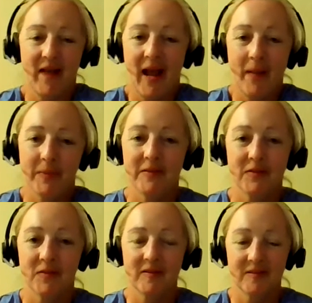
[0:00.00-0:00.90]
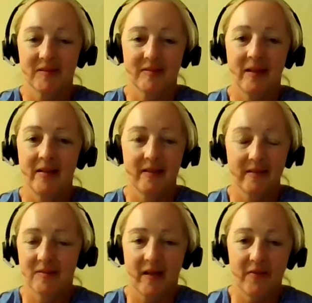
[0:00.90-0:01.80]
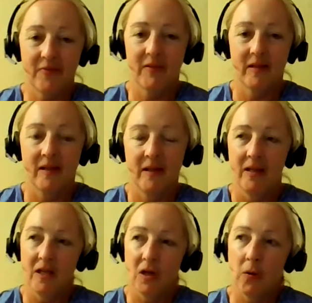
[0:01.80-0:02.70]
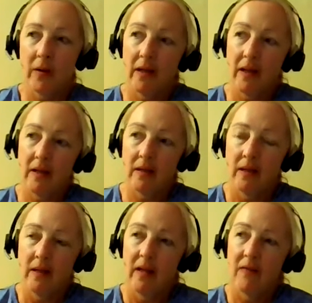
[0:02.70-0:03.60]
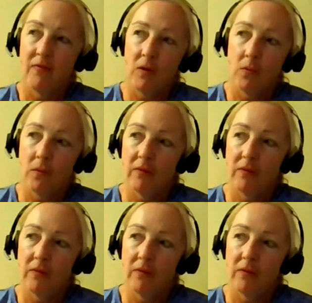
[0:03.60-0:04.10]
happens. This stuff that, and if you